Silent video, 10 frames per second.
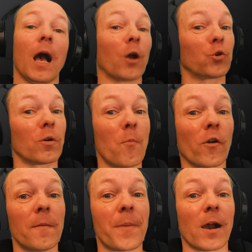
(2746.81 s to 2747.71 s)
I'll talk
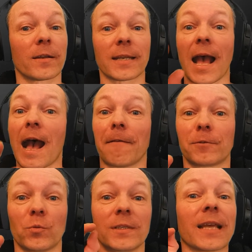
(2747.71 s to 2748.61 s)
more about it
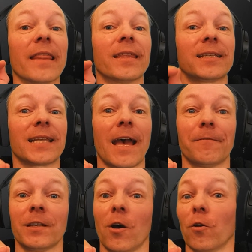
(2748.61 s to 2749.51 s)
afterwards in the
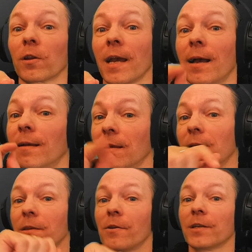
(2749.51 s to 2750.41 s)
tavern, Olga.
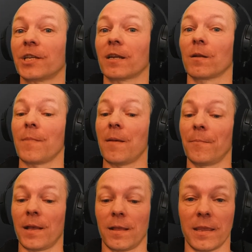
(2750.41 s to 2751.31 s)
You're a channel
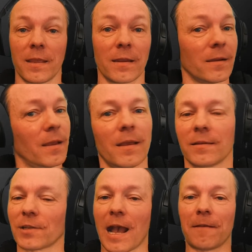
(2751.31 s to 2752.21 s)
member here.
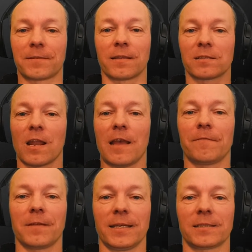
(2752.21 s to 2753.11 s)
So after this
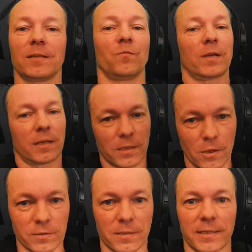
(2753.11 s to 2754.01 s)
live lesson, we're going to
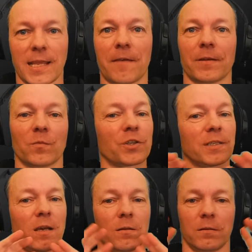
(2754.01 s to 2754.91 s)
go to the tavern, which
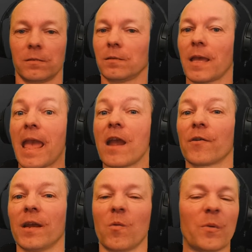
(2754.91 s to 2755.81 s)
is our
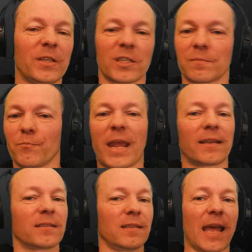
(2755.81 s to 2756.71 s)
area where we just
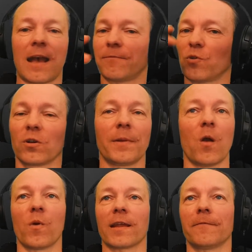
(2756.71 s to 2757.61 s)
practice, laugh, talk
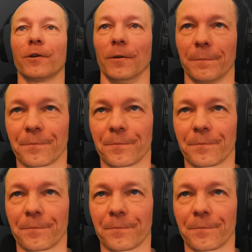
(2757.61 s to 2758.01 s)
about whatever.